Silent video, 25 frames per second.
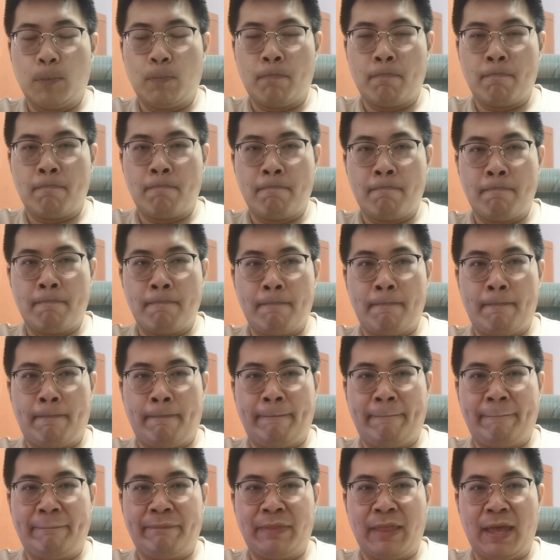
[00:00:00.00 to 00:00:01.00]

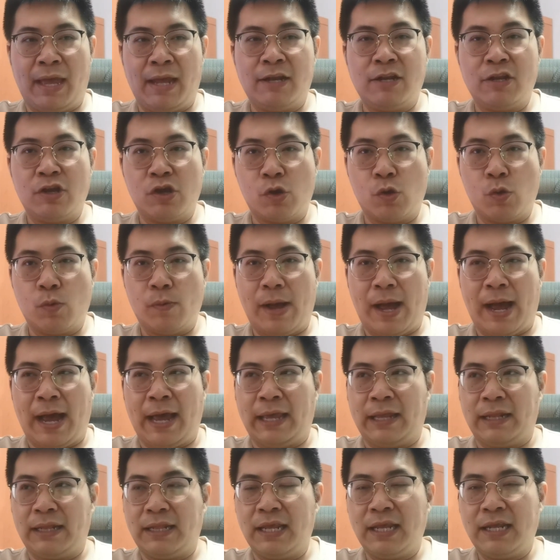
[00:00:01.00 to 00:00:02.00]
then
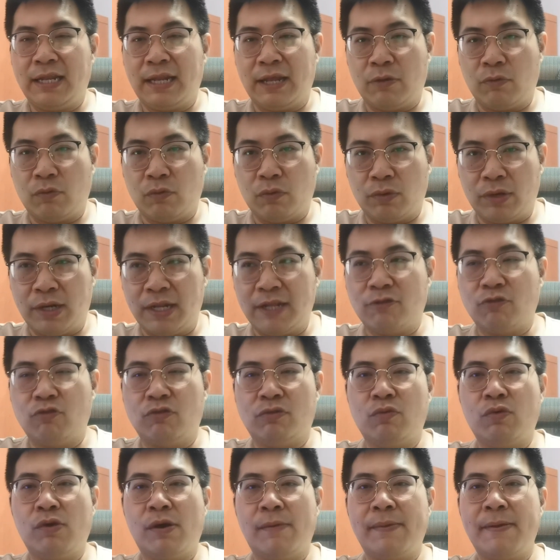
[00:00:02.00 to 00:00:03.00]
I think they will need to
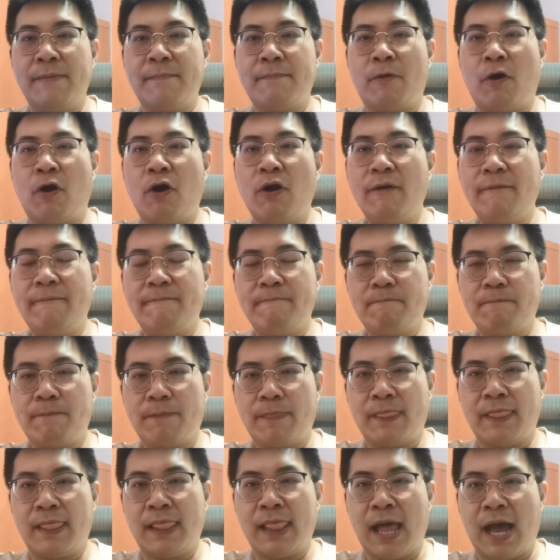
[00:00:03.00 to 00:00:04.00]
do a bit more,
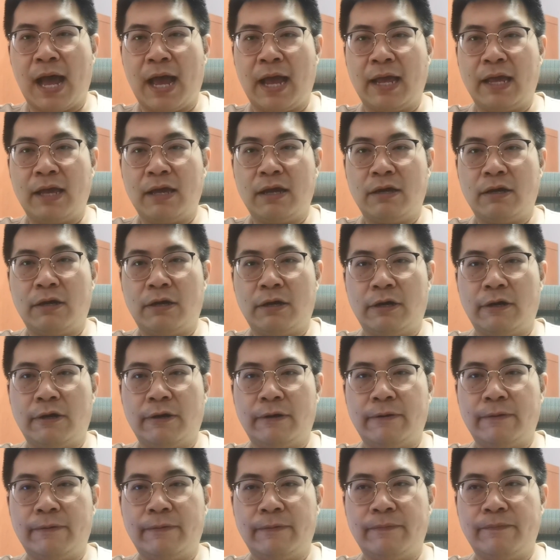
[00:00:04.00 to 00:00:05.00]
like
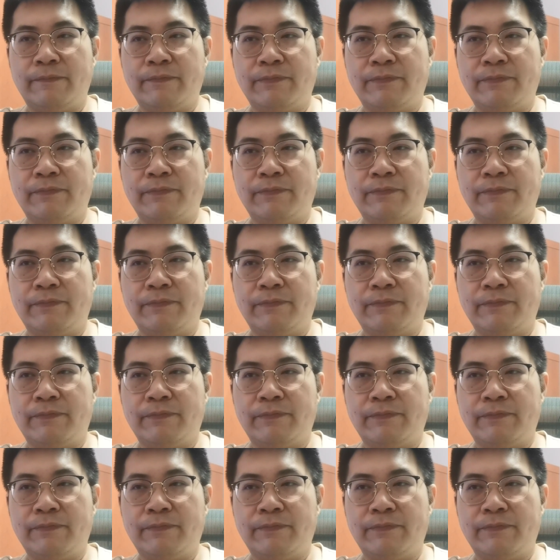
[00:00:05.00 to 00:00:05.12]
the